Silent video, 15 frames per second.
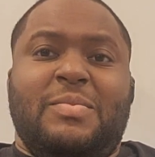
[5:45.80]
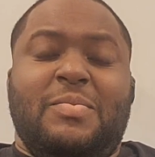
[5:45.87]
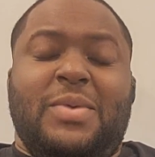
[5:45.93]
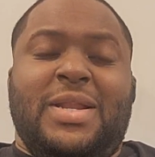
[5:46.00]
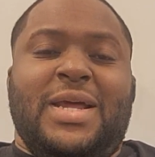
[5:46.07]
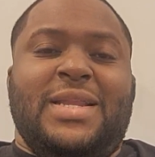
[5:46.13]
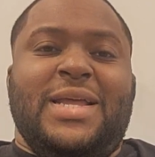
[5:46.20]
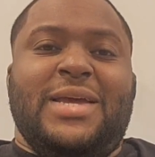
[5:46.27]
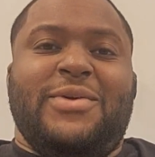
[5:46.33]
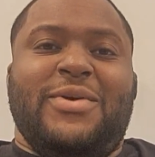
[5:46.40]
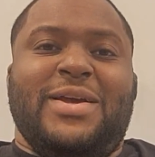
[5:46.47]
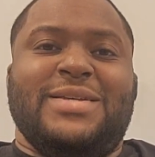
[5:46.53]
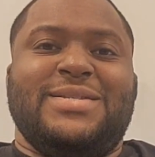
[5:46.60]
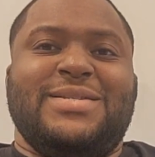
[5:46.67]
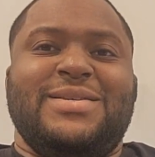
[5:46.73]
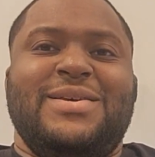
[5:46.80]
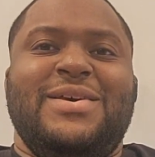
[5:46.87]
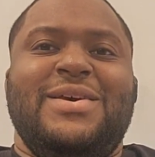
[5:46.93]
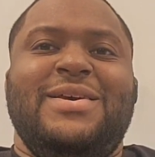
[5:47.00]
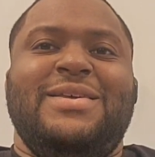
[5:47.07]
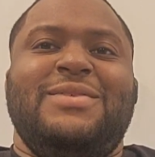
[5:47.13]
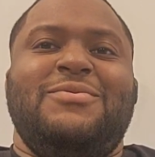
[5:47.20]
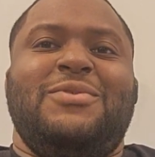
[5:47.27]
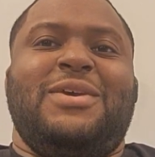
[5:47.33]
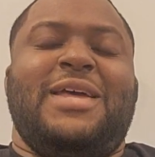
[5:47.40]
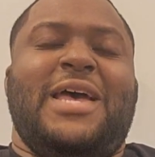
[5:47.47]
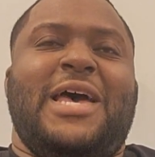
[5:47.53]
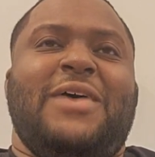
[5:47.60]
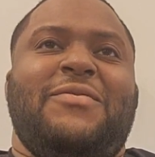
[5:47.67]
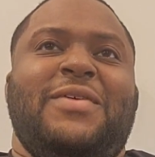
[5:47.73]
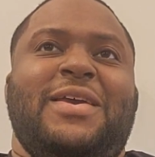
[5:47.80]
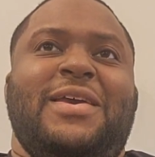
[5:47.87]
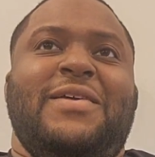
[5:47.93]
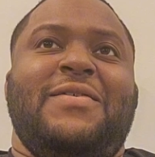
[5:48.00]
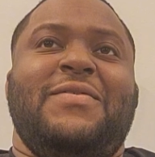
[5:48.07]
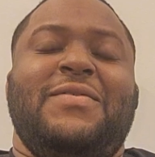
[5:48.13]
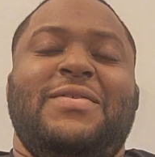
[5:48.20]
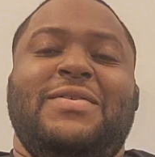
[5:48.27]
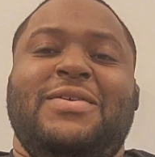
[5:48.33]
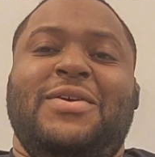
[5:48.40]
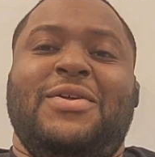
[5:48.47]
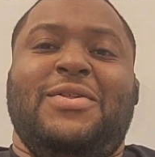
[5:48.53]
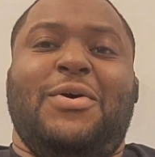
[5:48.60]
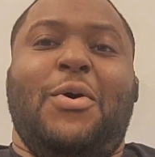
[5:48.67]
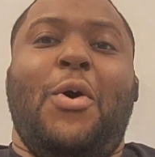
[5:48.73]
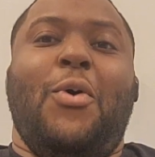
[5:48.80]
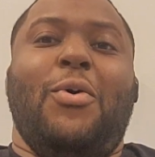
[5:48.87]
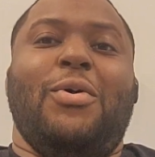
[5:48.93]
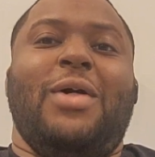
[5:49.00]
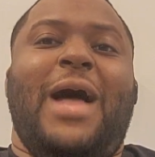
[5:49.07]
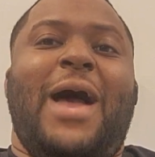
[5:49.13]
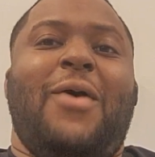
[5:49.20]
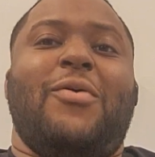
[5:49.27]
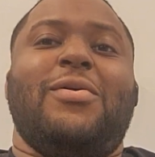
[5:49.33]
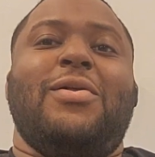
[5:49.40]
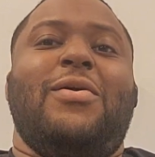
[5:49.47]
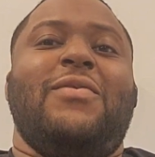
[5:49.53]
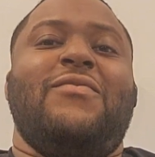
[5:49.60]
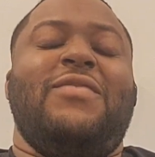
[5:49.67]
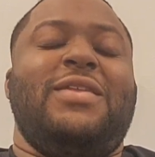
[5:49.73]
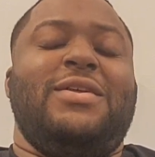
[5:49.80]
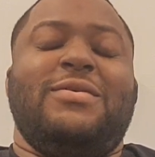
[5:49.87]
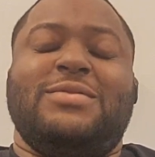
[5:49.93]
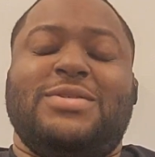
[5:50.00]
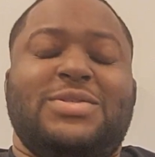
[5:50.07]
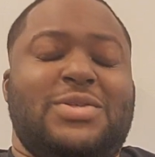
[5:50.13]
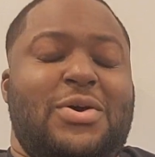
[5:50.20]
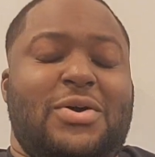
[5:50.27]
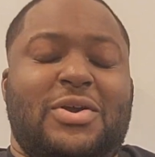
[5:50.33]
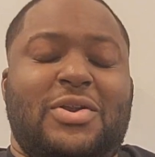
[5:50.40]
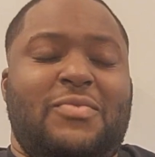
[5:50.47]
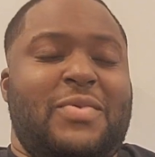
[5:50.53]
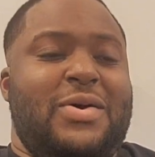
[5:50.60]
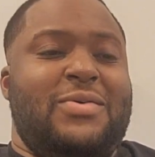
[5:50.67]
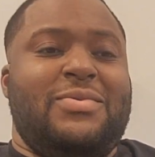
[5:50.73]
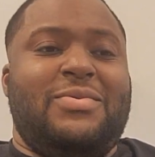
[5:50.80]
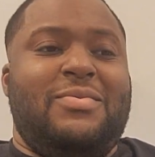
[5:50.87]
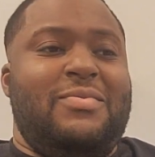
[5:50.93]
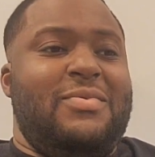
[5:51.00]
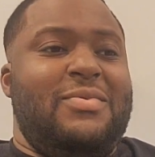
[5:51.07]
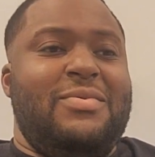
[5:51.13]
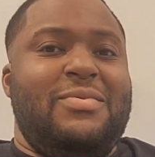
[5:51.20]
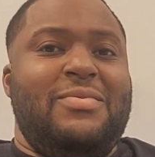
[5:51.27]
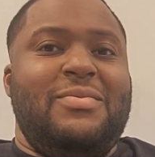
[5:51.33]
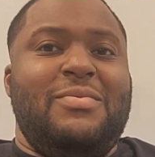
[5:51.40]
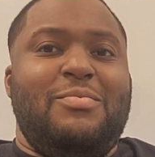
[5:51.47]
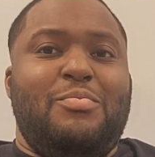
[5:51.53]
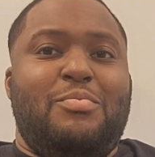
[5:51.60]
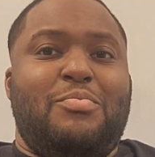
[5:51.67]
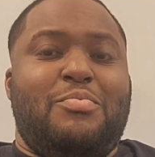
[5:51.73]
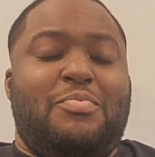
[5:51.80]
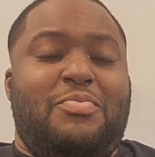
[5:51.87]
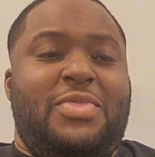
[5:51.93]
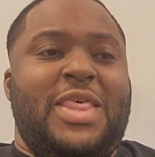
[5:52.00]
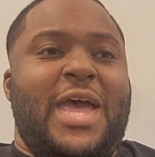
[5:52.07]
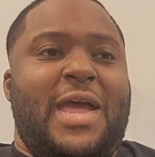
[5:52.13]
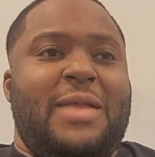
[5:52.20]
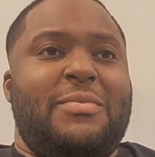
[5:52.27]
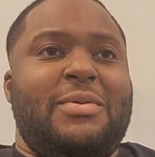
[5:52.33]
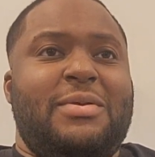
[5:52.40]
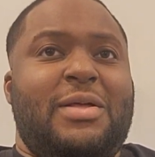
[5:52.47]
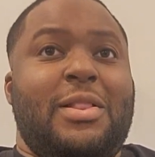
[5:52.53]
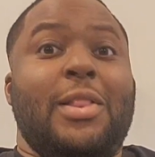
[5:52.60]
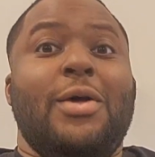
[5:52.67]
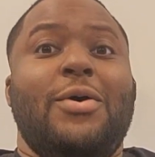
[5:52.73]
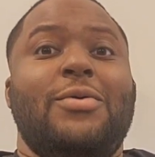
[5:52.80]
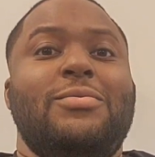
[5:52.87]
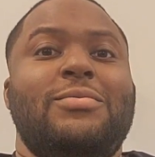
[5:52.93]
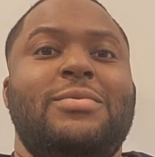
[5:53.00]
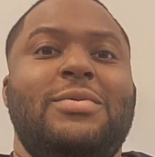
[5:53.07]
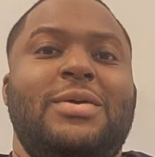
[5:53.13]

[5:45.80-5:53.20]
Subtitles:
But I digress. We can have a whole hour long video just talking about that alone.